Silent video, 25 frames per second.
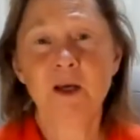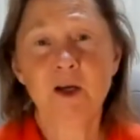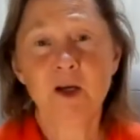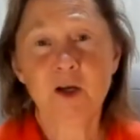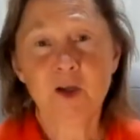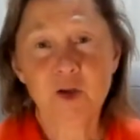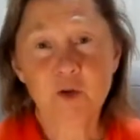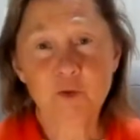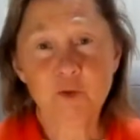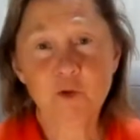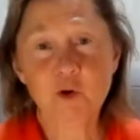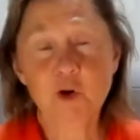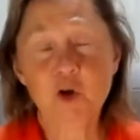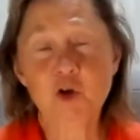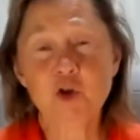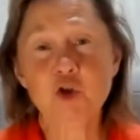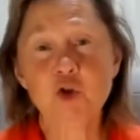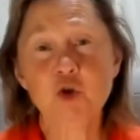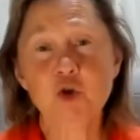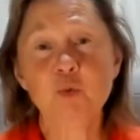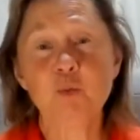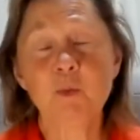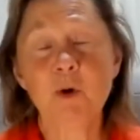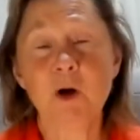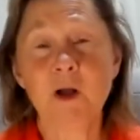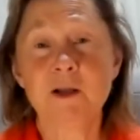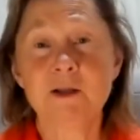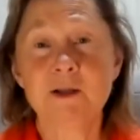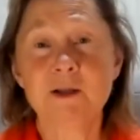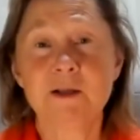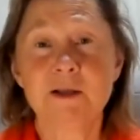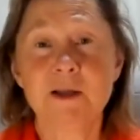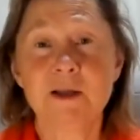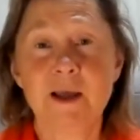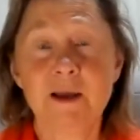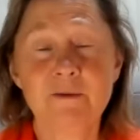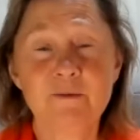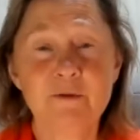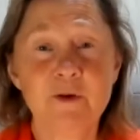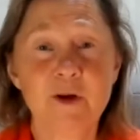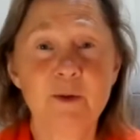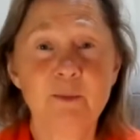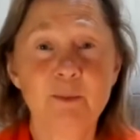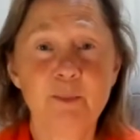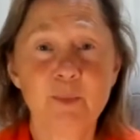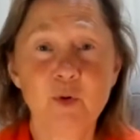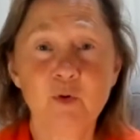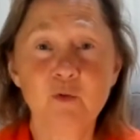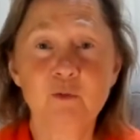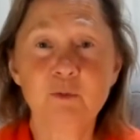The first two months, every
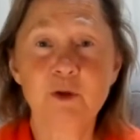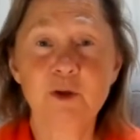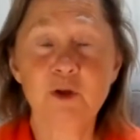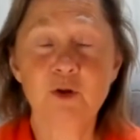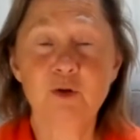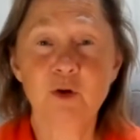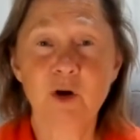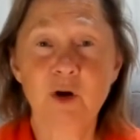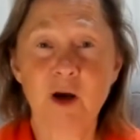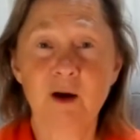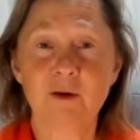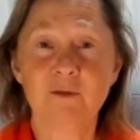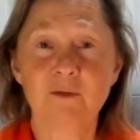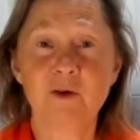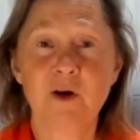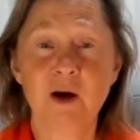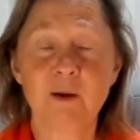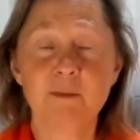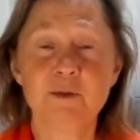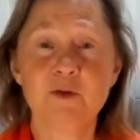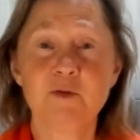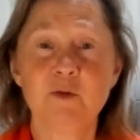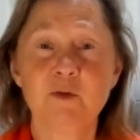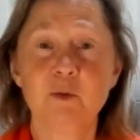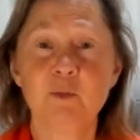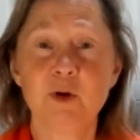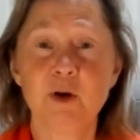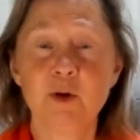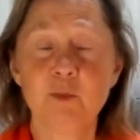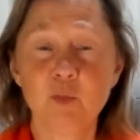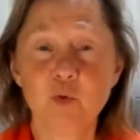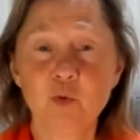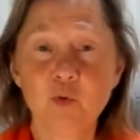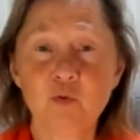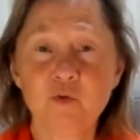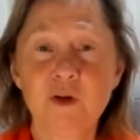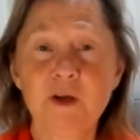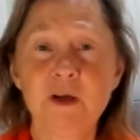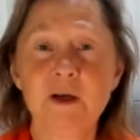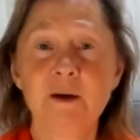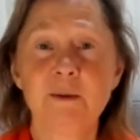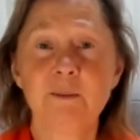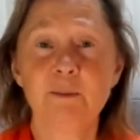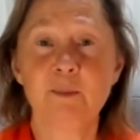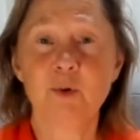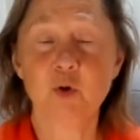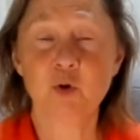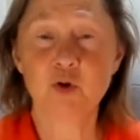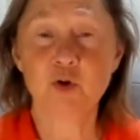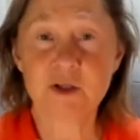improvement you have comes from removing
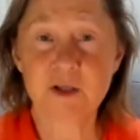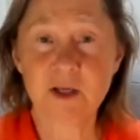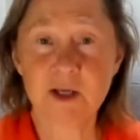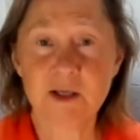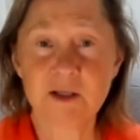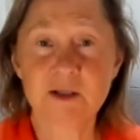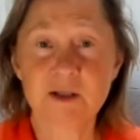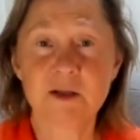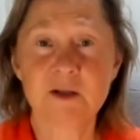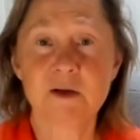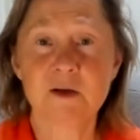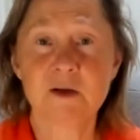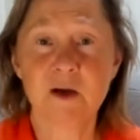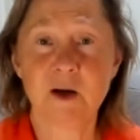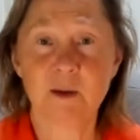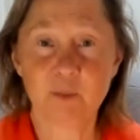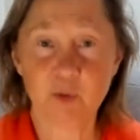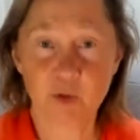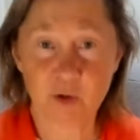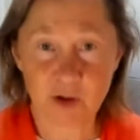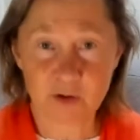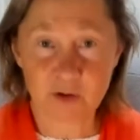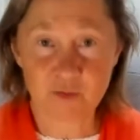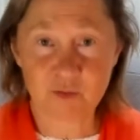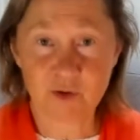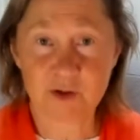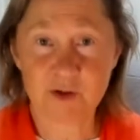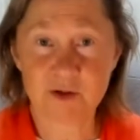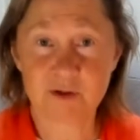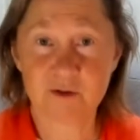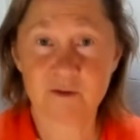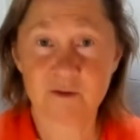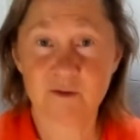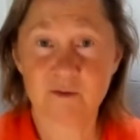processed carbohydrates.